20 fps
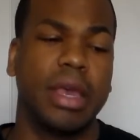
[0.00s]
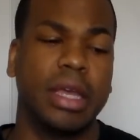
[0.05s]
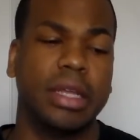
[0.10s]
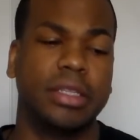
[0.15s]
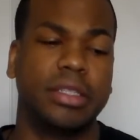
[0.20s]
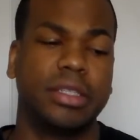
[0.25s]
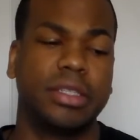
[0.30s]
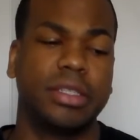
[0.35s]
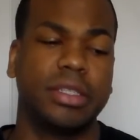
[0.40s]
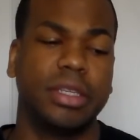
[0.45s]

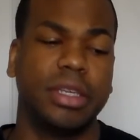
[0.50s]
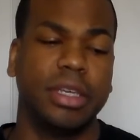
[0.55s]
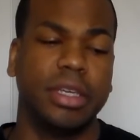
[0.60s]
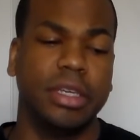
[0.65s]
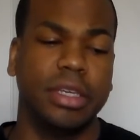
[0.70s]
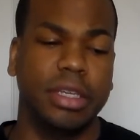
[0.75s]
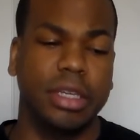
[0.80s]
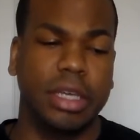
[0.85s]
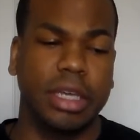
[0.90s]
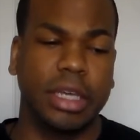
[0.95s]
it's
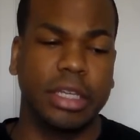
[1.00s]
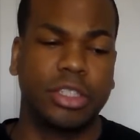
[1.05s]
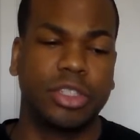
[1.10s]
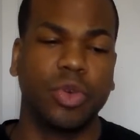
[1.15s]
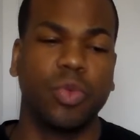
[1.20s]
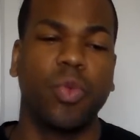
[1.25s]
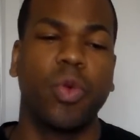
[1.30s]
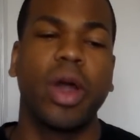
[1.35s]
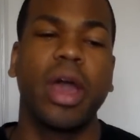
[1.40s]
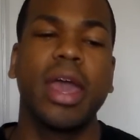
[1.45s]

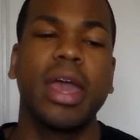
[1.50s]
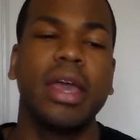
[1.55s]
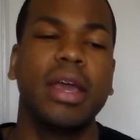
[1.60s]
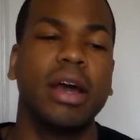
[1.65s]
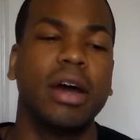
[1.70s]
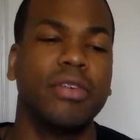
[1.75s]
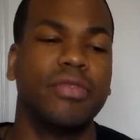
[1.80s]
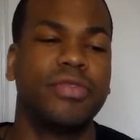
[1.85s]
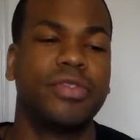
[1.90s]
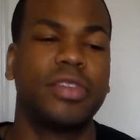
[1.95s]
it's a
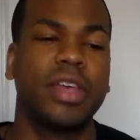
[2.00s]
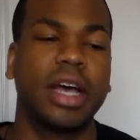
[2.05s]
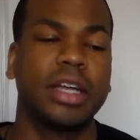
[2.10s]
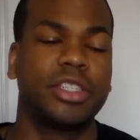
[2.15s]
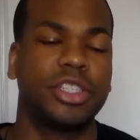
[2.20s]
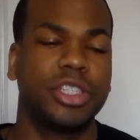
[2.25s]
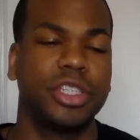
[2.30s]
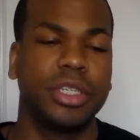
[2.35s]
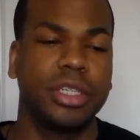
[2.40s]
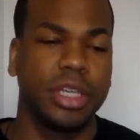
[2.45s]
way of
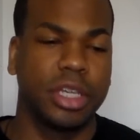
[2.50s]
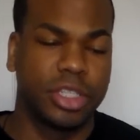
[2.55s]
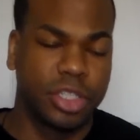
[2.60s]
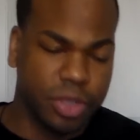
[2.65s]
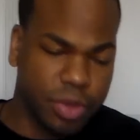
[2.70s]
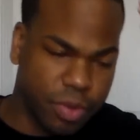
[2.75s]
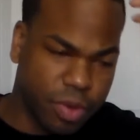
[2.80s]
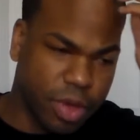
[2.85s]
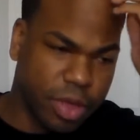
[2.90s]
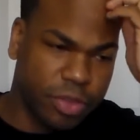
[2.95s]
touching.
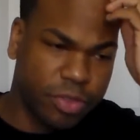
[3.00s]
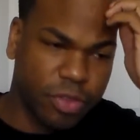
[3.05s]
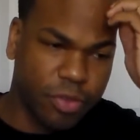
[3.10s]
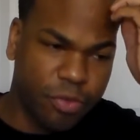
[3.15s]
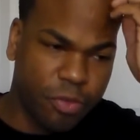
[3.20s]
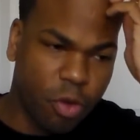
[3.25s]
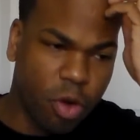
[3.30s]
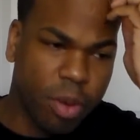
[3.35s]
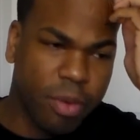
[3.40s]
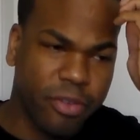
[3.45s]
It's a, it's
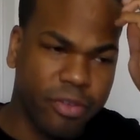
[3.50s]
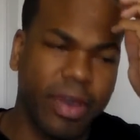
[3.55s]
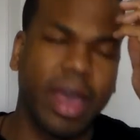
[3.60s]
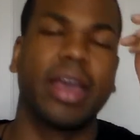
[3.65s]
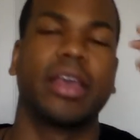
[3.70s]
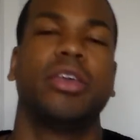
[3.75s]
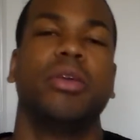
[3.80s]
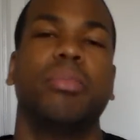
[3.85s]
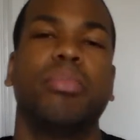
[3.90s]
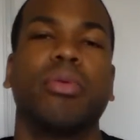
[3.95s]
a form of
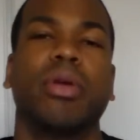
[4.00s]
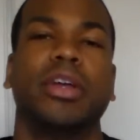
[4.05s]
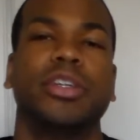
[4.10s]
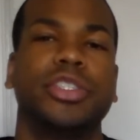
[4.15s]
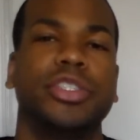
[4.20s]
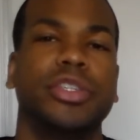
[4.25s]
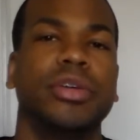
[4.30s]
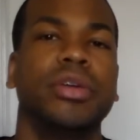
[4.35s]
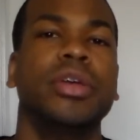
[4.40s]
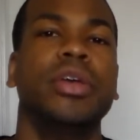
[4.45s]

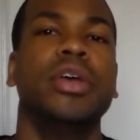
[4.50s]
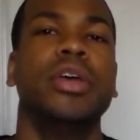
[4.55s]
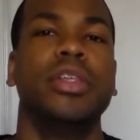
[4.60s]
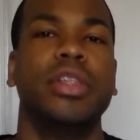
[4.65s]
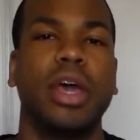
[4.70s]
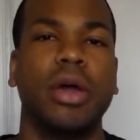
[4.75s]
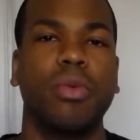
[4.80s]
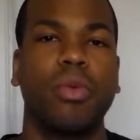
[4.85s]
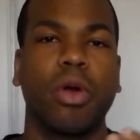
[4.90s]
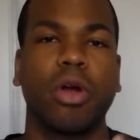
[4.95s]
acupressure
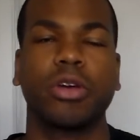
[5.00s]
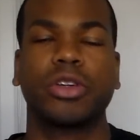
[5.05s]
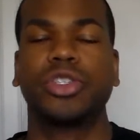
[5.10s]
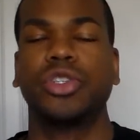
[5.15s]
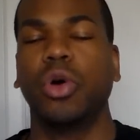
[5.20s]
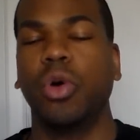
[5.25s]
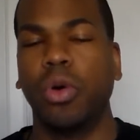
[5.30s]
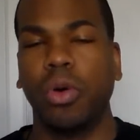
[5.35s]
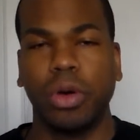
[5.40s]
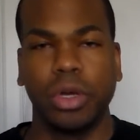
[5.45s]
that
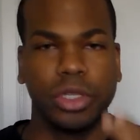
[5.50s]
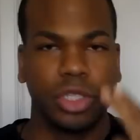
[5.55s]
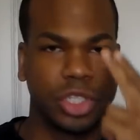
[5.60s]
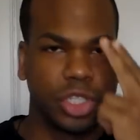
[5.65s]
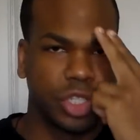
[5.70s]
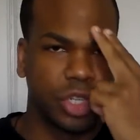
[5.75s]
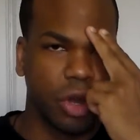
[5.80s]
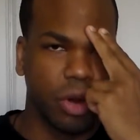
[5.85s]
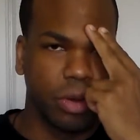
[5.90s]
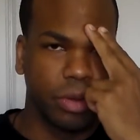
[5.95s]
works on
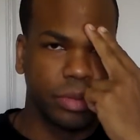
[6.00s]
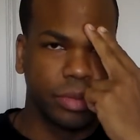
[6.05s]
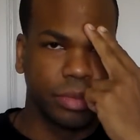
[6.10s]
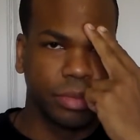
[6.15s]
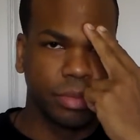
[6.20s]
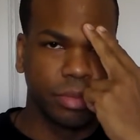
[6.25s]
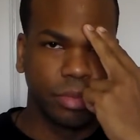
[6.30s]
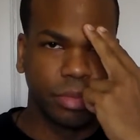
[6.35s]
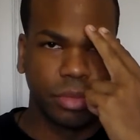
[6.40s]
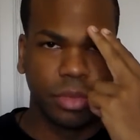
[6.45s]

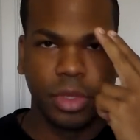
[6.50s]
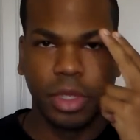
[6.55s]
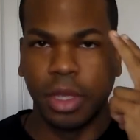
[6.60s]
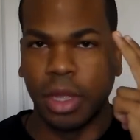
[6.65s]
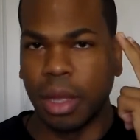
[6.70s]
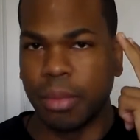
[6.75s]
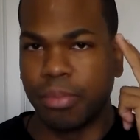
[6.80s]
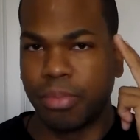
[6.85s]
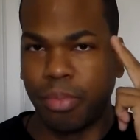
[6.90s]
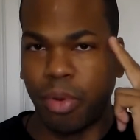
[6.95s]
certain.
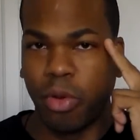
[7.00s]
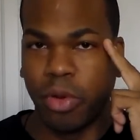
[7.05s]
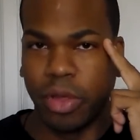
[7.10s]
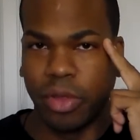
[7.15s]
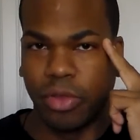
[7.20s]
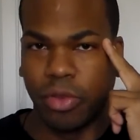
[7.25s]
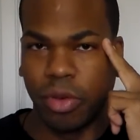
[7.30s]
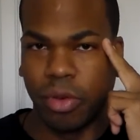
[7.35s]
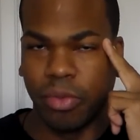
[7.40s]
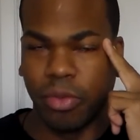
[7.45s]
I'm
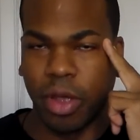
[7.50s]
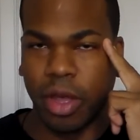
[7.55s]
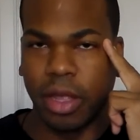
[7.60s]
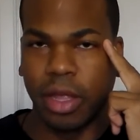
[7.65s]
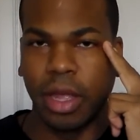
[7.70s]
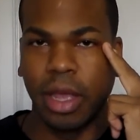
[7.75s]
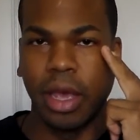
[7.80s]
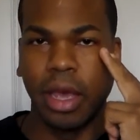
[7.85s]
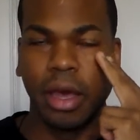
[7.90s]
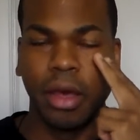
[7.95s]
pointing to them
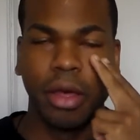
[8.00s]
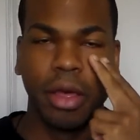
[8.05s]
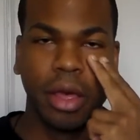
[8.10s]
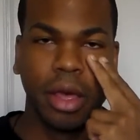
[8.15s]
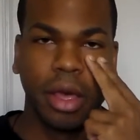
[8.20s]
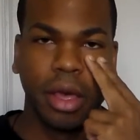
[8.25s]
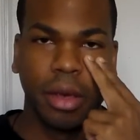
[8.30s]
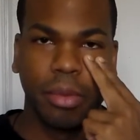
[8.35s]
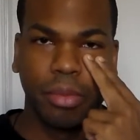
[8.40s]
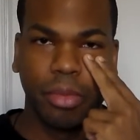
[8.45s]
right now.
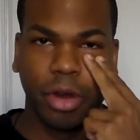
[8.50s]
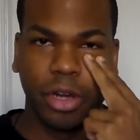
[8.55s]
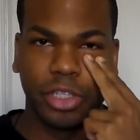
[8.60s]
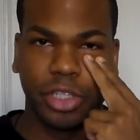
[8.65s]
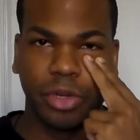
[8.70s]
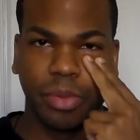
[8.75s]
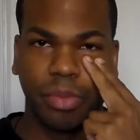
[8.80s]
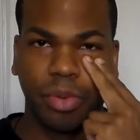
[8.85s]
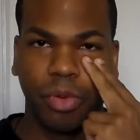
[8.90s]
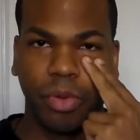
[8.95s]

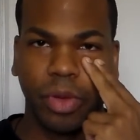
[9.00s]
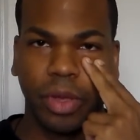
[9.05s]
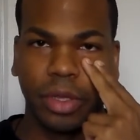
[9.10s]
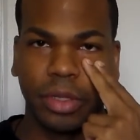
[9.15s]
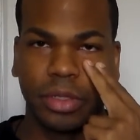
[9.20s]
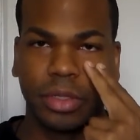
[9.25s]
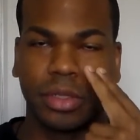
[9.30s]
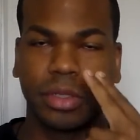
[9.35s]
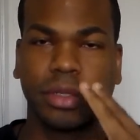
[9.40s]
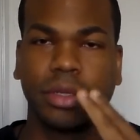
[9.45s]
Pressure
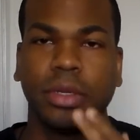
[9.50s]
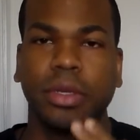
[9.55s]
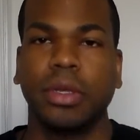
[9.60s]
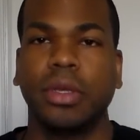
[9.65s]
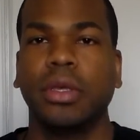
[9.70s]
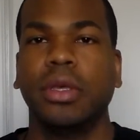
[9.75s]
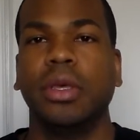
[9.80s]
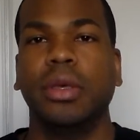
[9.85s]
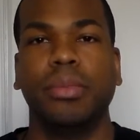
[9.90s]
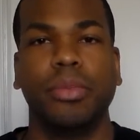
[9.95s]
points
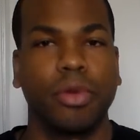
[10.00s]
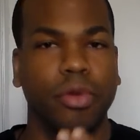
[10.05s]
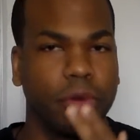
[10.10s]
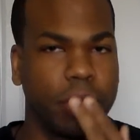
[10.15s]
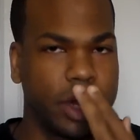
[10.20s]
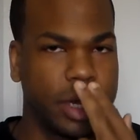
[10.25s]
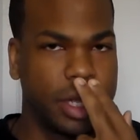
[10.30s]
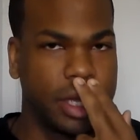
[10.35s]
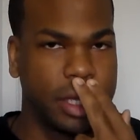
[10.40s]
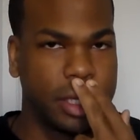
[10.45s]
and
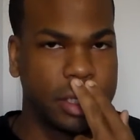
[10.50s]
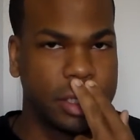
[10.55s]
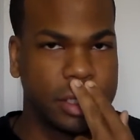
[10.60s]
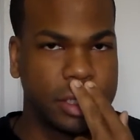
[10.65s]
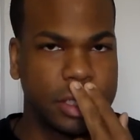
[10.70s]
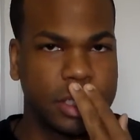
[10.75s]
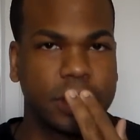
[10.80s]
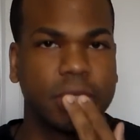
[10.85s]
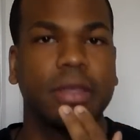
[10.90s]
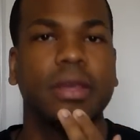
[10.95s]

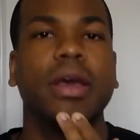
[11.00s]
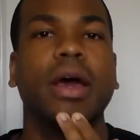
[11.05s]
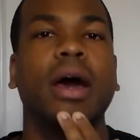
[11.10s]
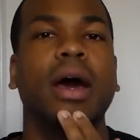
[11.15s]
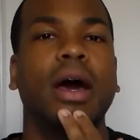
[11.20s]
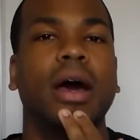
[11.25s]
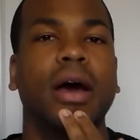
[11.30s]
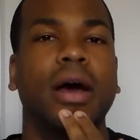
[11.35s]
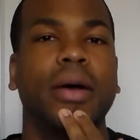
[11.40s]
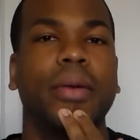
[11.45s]
meridians
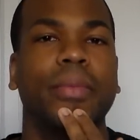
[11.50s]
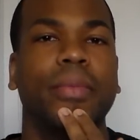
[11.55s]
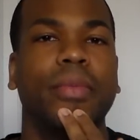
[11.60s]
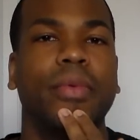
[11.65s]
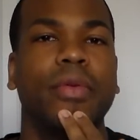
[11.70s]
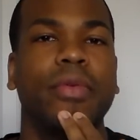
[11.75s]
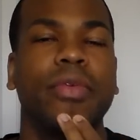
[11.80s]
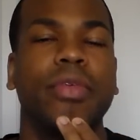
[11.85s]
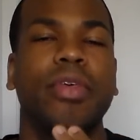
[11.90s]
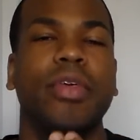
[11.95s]

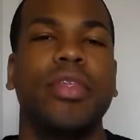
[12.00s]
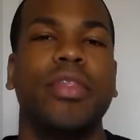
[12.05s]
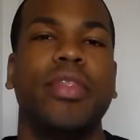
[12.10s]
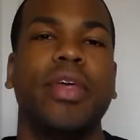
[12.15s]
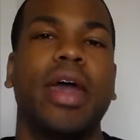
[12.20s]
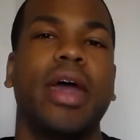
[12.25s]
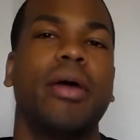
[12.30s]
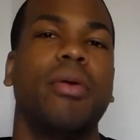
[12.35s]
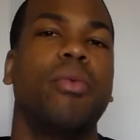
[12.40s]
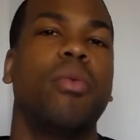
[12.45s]
um,
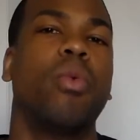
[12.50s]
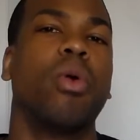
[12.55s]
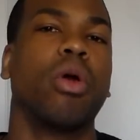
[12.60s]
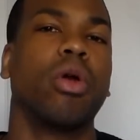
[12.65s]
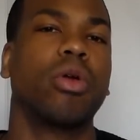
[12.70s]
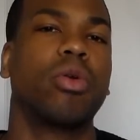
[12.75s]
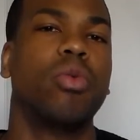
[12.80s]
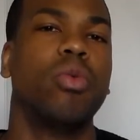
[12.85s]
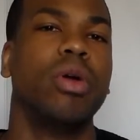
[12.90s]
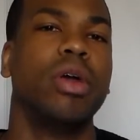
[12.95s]
that
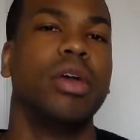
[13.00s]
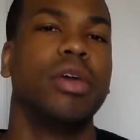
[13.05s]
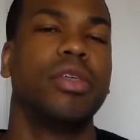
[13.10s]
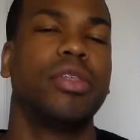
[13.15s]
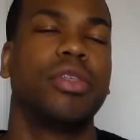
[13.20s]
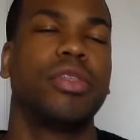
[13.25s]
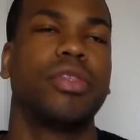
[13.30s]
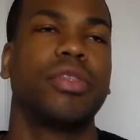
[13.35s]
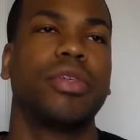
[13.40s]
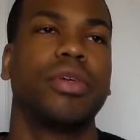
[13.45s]
work
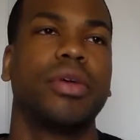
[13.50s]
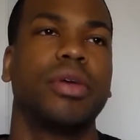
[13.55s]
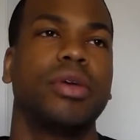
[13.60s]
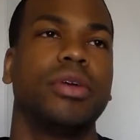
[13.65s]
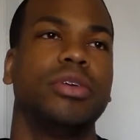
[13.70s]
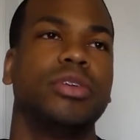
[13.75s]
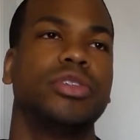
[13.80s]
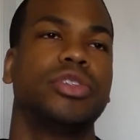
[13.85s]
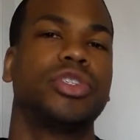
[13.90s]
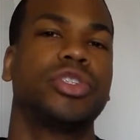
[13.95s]
with
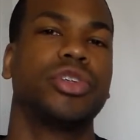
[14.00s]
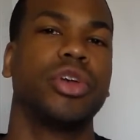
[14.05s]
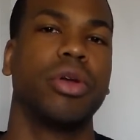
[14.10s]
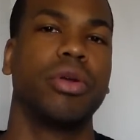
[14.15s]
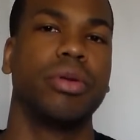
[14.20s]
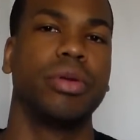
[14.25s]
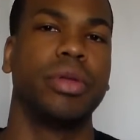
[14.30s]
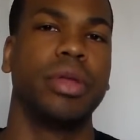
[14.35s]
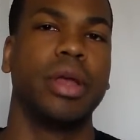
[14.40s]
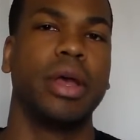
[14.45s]

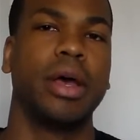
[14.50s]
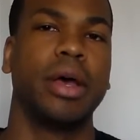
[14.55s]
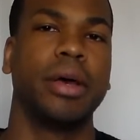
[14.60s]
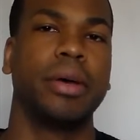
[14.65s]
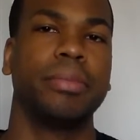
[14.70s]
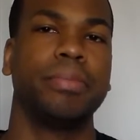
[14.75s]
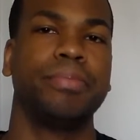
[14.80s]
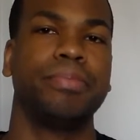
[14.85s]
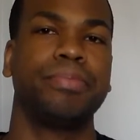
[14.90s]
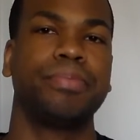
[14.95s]
certain
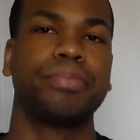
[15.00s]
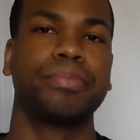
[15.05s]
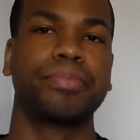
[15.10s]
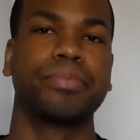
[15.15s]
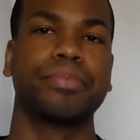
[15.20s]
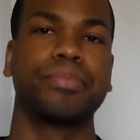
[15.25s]
um,